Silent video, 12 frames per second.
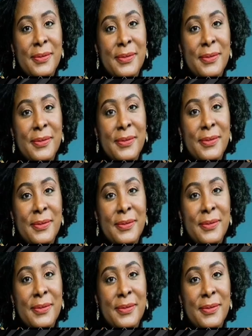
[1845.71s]

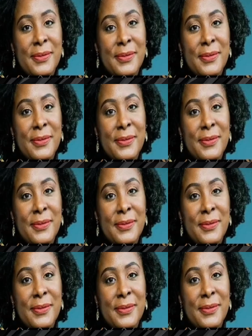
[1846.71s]

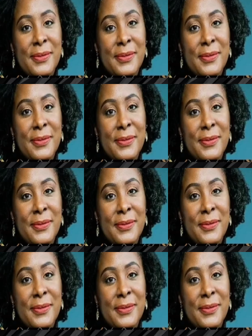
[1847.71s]

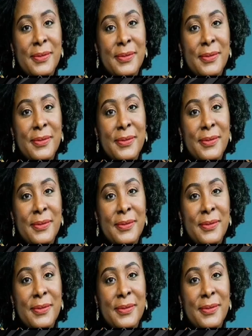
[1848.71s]
No words are spoken by the person on screen.